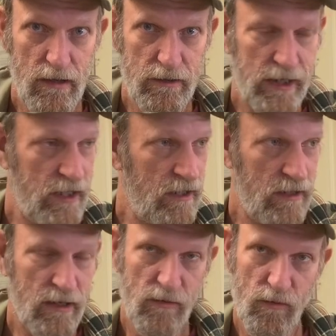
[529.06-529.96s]
in
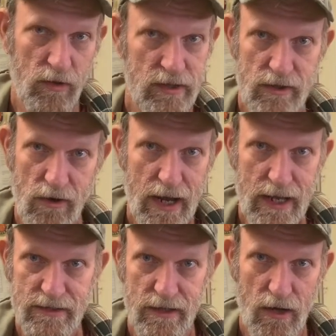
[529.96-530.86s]
where there's
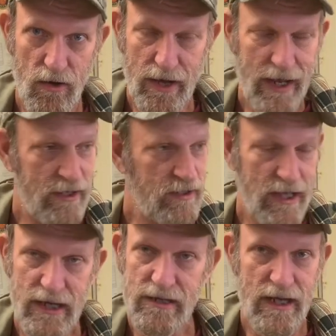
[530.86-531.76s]
grass and all that,
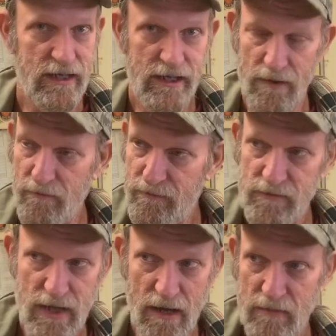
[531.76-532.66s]
they come,
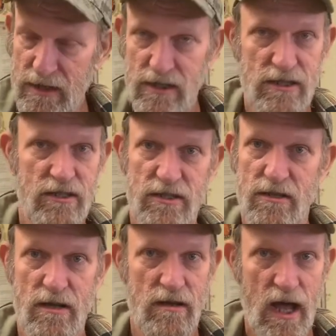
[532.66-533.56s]
they just
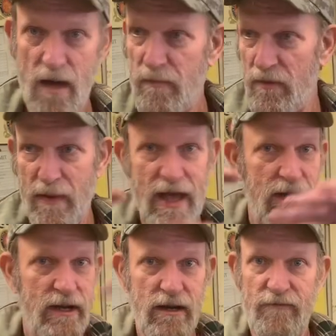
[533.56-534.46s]
hop up out
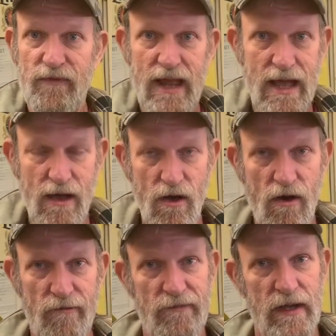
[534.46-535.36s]
of there and fly
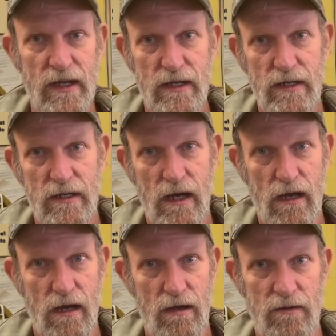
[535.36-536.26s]
off,
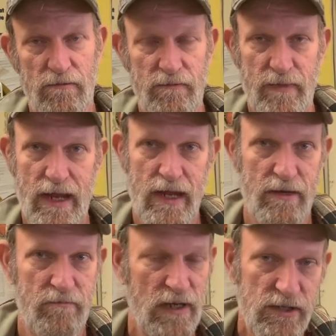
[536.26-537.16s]

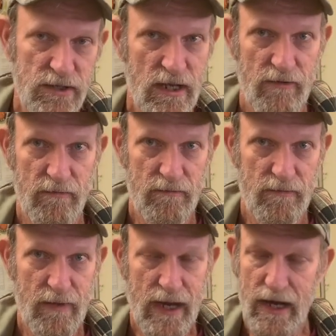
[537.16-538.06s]
and bunches of them.
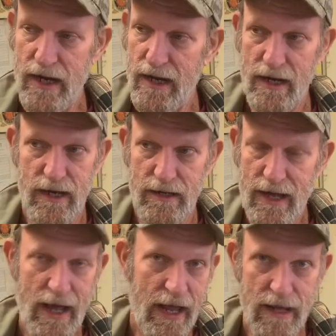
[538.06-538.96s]
And
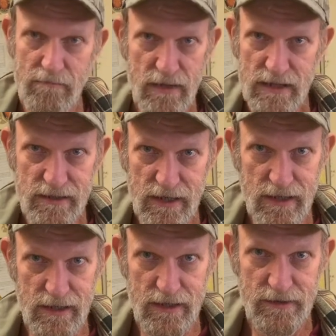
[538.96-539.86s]
I hadn't been
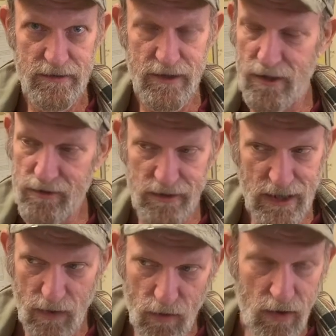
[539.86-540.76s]
seeing this, because
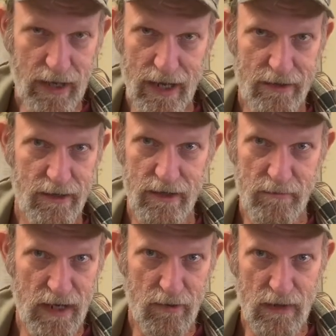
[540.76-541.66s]
I walk out there to the
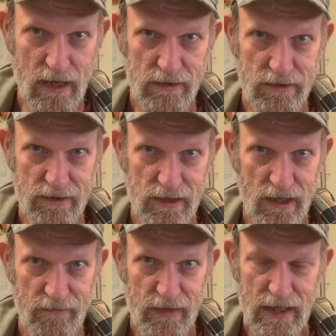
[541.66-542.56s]
mailbox and
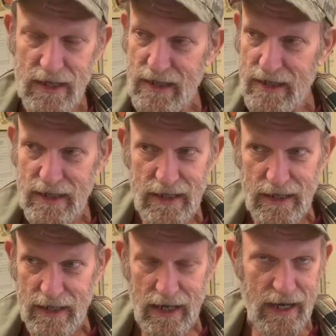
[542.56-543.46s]
stuff,
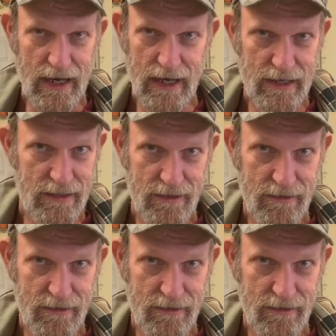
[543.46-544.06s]
and